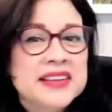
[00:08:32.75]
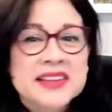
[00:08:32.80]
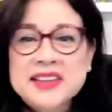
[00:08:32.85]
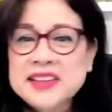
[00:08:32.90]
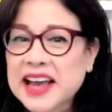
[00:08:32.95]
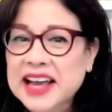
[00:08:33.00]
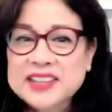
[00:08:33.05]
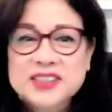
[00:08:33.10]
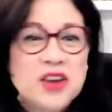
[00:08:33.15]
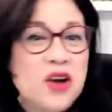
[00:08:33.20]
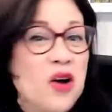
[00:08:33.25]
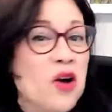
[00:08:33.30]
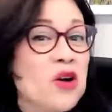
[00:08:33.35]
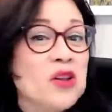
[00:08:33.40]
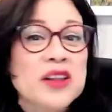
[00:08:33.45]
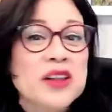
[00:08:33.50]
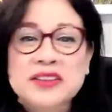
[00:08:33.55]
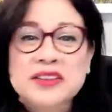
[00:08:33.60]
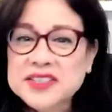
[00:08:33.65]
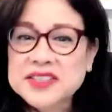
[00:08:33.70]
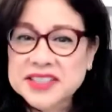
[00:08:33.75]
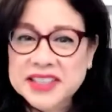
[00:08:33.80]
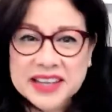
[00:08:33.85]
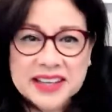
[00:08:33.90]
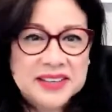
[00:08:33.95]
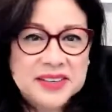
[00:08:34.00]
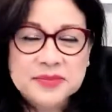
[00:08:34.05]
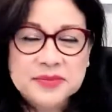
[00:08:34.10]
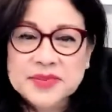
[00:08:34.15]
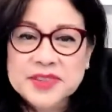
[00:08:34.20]
As all have
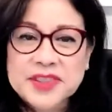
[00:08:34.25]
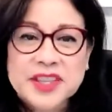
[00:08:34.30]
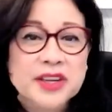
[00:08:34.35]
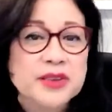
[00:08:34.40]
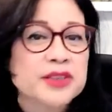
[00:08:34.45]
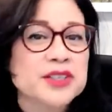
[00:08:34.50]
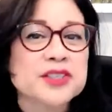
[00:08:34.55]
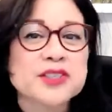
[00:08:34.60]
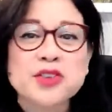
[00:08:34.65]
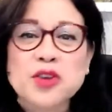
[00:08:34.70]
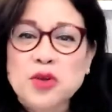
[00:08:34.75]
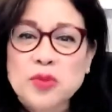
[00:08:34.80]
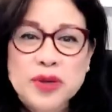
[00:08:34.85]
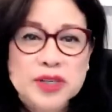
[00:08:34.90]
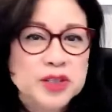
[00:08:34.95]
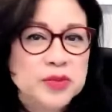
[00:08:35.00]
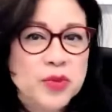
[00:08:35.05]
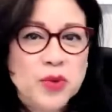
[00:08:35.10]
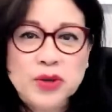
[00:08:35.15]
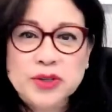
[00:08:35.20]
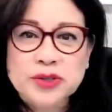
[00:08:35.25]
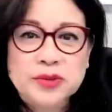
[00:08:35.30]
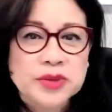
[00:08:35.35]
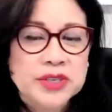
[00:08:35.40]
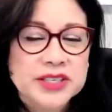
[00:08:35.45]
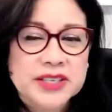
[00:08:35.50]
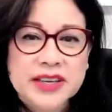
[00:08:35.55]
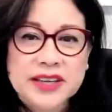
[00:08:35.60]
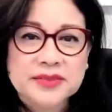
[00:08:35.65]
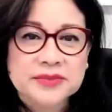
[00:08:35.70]
said, there is so much more to be
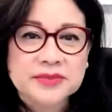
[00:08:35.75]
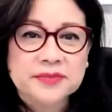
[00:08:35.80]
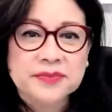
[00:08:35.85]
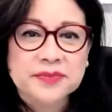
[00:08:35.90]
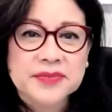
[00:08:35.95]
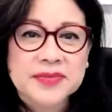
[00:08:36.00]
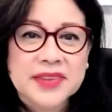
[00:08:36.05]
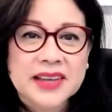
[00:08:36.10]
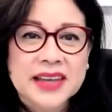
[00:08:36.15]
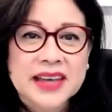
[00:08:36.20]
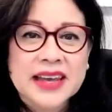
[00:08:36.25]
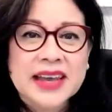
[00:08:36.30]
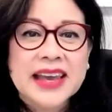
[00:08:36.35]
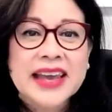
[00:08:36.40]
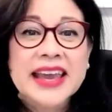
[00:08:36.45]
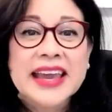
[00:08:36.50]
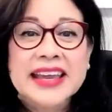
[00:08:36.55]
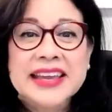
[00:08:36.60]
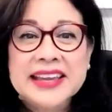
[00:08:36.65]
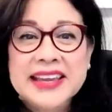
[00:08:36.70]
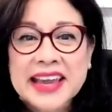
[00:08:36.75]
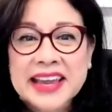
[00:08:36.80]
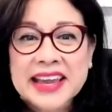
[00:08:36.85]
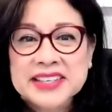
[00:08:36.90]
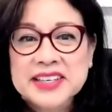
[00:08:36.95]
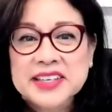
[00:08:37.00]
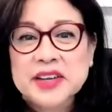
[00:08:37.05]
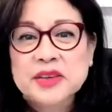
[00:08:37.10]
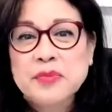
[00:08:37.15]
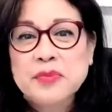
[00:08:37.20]
done.
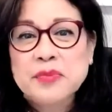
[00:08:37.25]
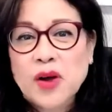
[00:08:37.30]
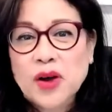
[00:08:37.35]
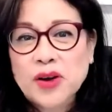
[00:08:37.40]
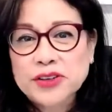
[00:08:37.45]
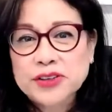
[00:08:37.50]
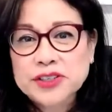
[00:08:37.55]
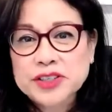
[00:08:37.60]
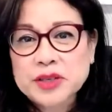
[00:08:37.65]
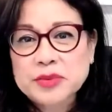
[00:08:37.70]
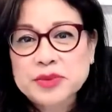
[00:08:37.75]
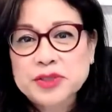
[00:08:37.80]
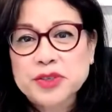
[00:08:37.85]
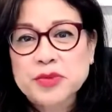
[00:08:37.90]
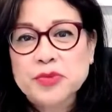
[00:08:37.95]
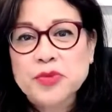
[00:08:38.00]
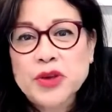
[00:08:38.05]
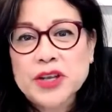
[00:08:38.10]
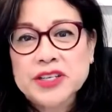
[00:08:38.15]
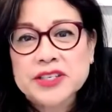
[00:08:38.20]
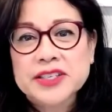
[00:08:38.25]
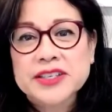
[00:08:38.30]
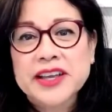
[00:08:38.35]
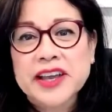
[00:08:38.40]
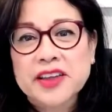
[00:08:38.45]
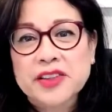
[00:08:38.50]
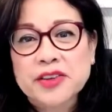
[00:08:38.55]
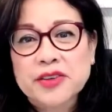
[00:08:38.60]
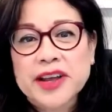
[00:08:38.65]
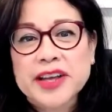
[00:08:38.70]
Engaging in partnerships to bring
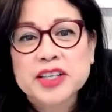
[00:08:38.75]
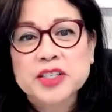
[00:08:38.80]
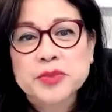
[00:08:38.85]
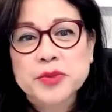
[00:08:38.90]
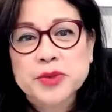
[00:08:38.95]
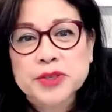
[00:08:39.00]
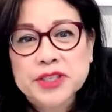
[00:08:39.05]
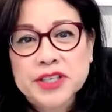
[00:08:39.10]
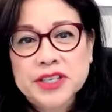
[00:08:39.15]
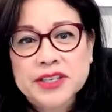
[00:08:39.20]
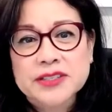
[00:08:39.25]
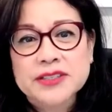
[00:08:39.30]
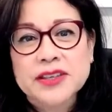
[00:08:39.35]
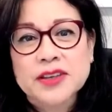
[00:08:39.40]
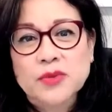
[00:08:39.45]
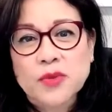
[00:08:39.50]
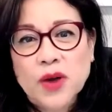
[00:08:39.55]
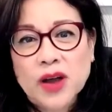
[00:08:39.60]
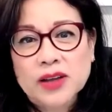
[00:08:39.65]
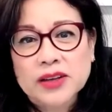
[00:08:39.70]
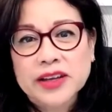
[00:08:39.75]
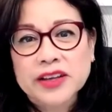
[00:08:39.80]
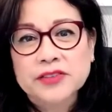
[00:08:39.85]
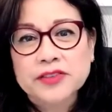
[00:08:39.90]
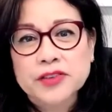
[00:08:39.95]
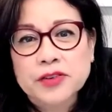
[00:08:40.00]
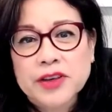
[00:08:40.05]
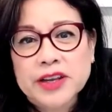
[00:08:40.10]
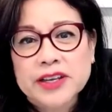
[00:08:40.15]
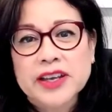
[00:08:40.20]
together expertise in wildlife
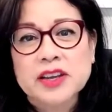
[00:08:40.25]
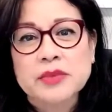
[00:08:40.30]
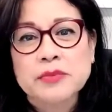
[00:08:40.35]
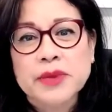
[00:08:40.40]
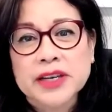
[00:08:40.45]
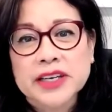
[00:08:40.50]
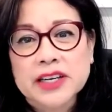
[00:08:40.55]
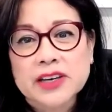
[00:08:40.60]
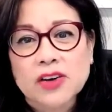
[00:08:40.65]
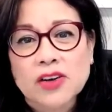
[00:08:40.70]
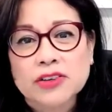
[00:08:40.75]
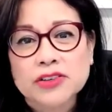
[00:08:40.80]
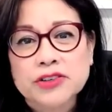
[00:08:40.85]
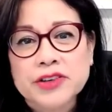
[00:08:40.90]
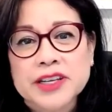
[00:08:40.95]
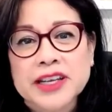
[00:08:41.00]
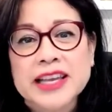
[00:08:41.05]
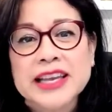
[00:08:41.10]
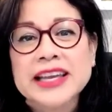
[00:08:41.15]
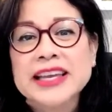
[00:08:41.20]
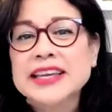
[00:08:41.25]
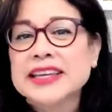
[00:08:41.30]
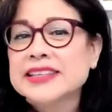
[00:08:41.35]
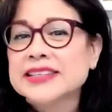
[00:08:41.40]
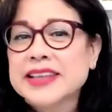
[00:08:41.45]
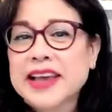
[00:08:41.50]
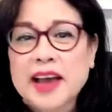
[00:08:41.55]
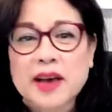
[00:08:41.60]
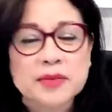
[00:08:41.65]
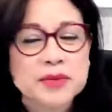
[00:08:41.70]
trade and money laundering is
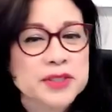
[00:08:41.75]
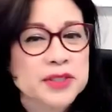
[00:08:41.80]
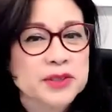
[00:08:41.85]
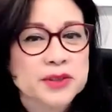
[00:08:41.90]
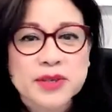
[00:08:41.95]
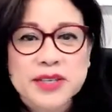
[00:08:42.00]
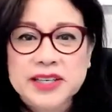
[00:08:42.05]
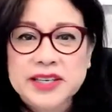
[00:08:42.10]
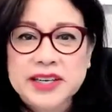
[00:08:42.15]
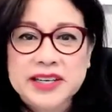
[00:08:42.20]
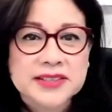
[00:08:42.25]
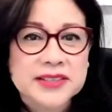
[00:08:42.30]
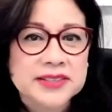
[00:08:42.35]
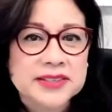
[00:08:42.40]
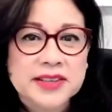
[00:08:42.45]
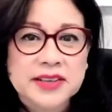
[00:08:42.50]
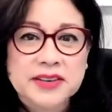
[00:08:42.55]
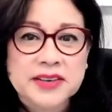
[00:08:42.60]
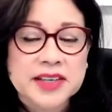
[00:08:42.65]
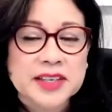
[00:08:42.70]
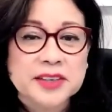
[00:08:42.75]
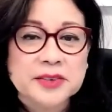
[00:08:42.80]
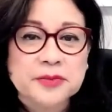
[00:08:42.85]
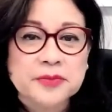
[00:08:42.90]
absolutely necessary.